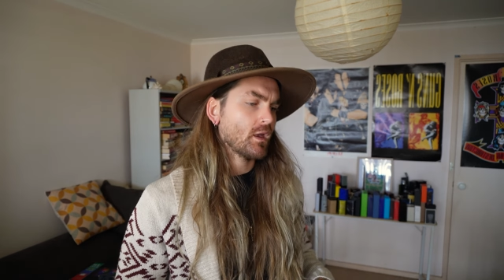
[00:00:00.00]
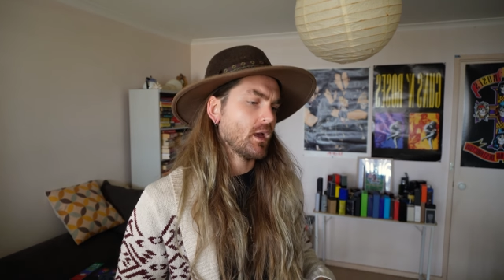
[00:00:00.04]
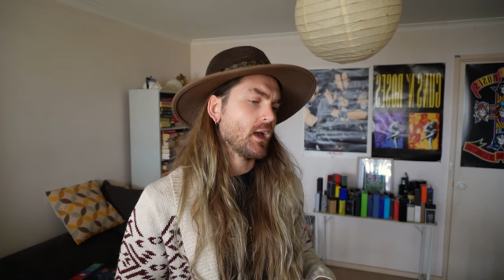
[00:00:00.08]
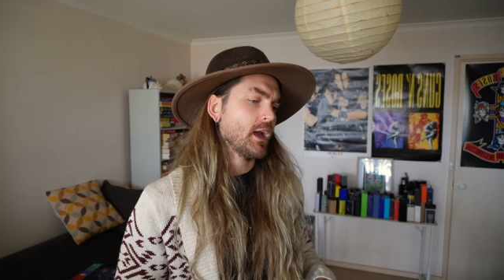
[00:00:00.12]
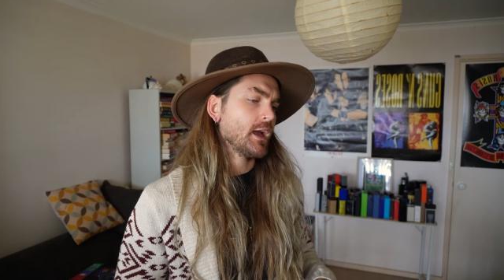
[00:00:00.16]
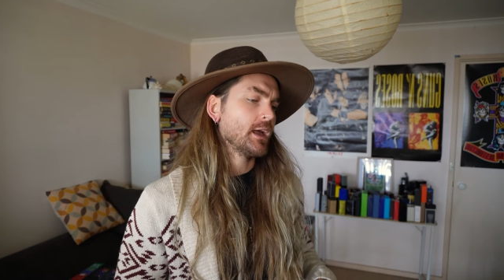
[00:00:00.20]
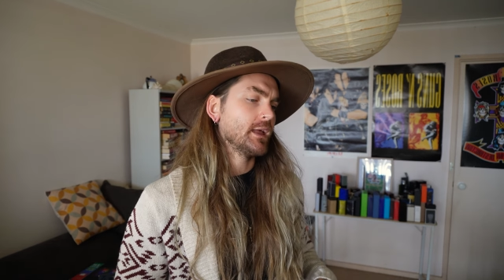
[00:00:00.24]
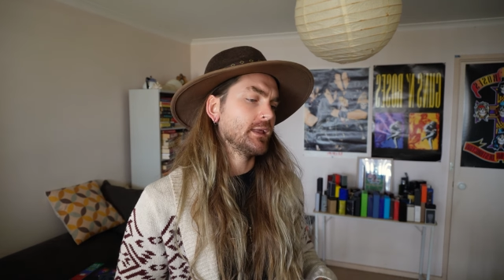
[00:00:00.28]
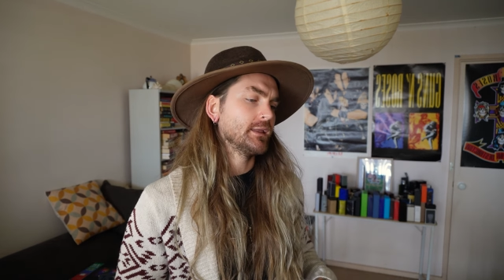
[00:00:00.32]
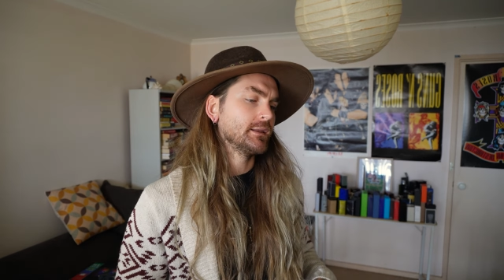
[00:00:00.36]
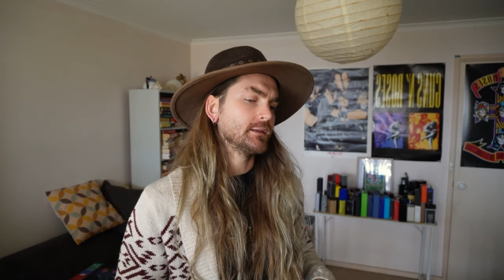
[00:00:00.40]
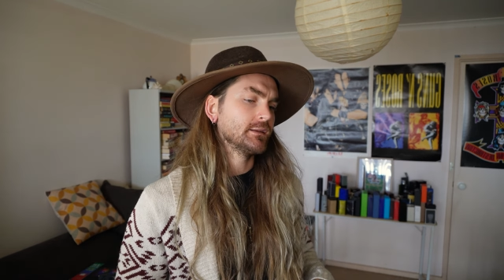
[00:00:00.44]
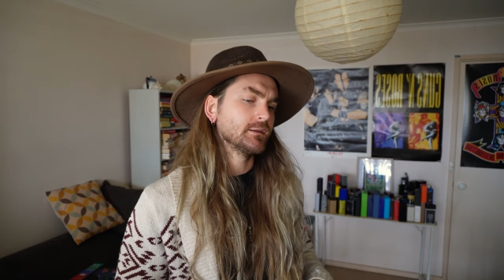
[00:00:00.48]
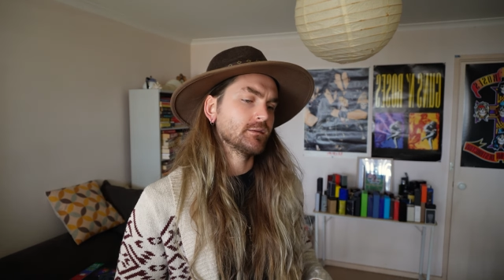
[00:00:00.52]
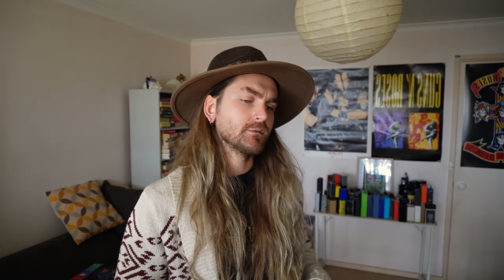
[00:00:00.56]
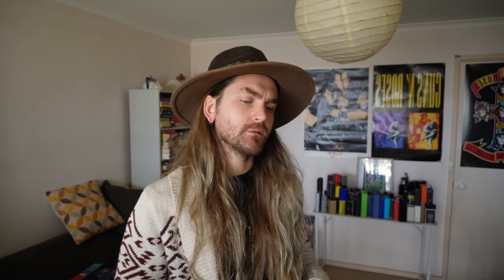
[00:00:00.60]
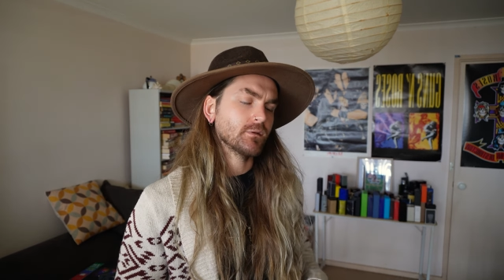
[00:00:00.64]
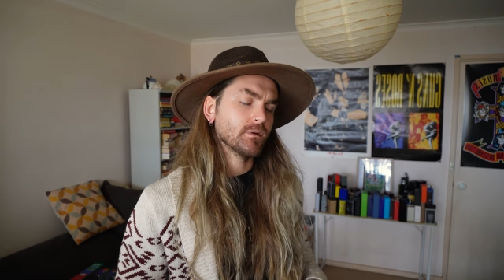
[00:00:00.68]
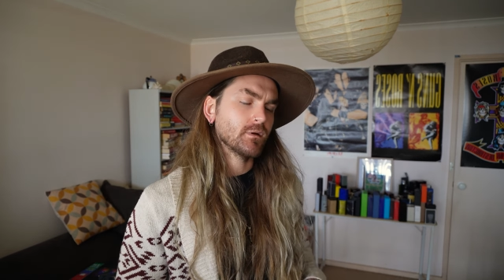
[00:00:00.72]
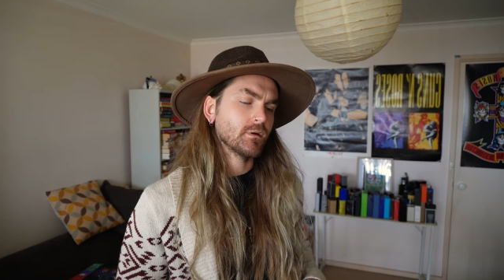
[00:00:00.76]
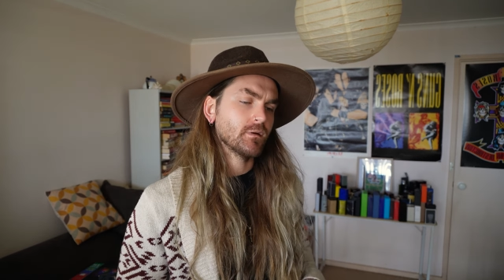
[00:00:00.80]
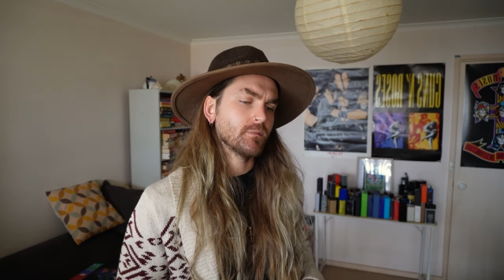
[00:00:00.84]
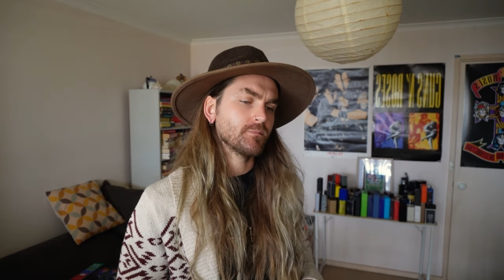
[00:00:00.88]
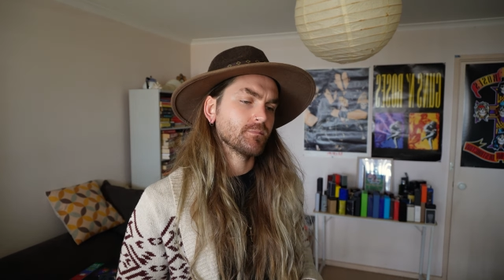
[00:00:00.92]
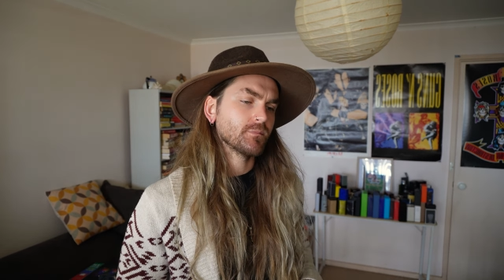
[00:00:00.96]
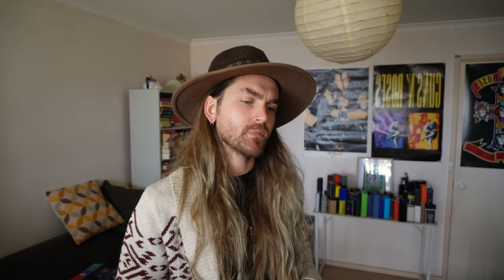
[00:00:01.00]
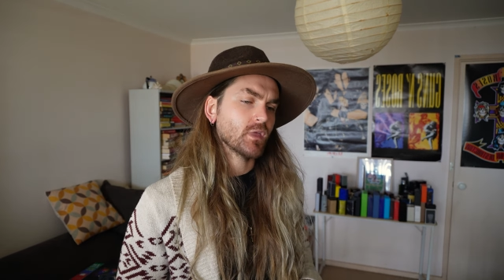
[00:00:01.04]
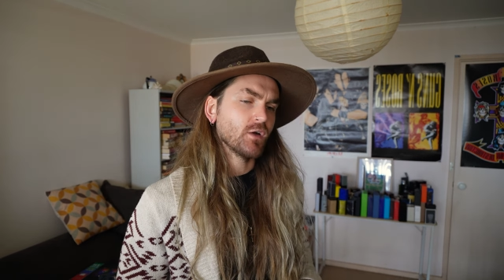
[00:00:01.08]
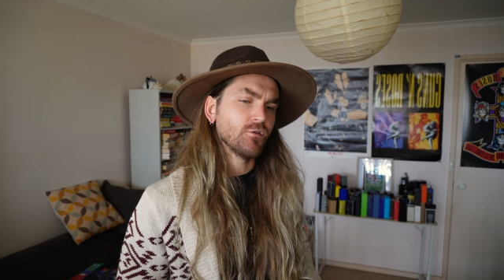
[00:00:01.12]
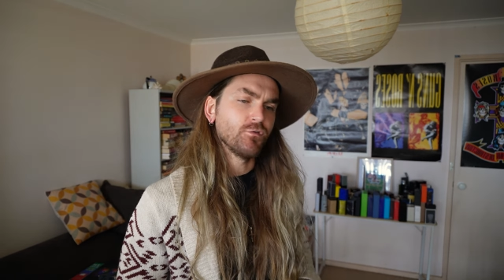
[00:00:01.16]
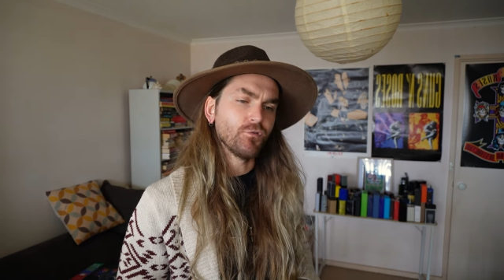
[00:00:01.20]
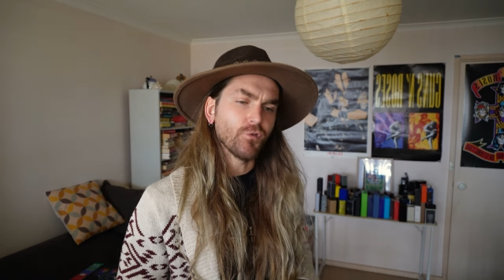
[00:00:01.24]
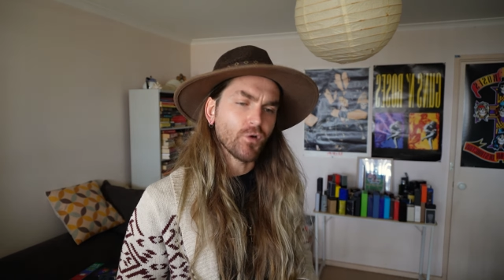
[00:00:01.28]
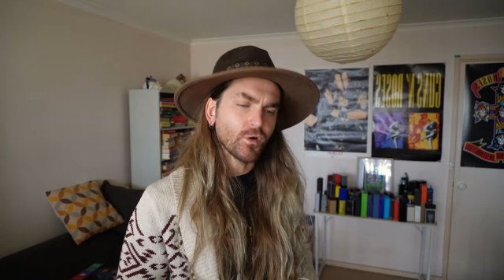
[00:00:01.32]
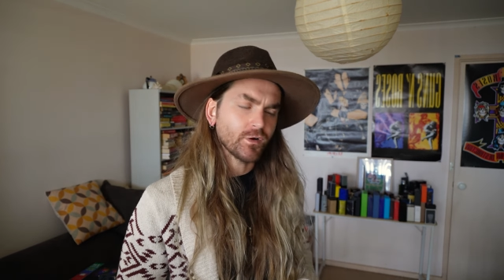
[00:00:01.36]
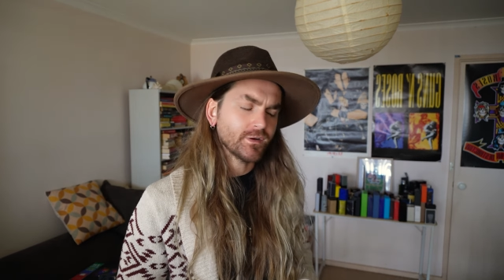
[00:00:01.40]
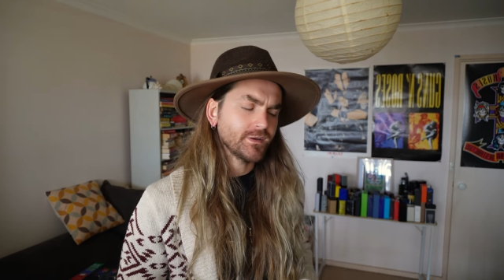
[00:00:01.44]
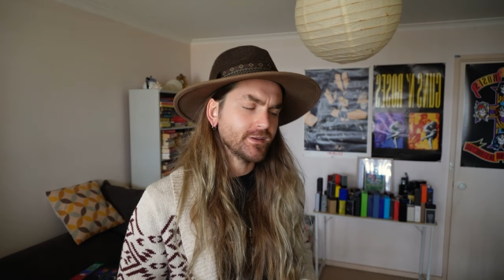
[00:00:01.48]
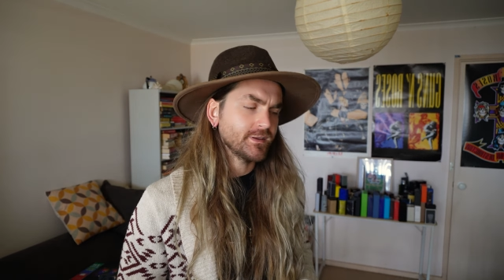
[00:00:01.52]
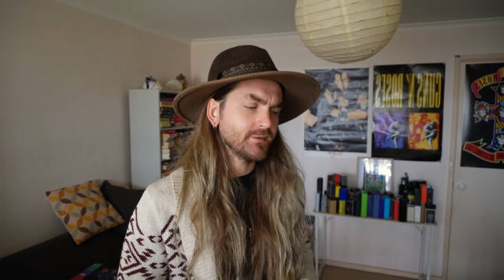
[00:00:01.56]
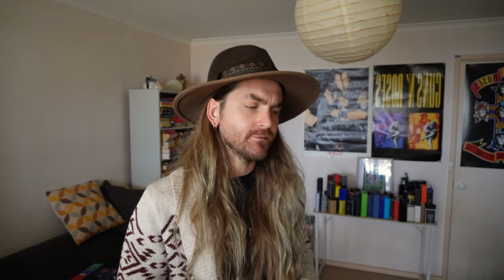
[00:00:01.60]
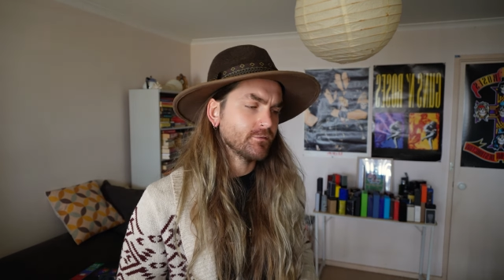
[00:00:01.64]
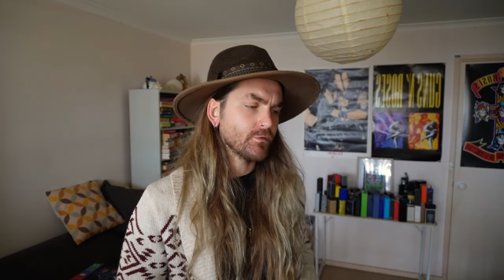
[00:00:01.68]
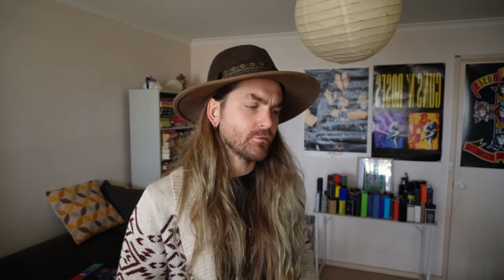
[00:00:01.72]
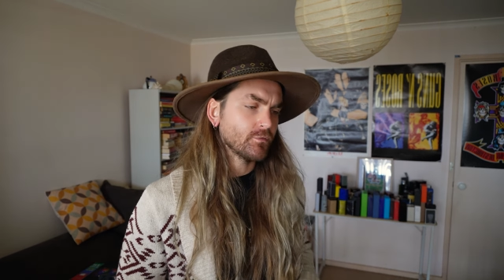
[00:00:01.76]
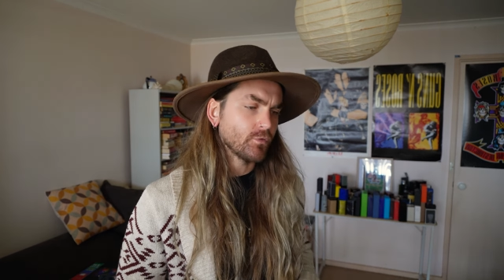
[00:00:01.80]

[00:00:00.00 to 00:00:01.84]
and evocative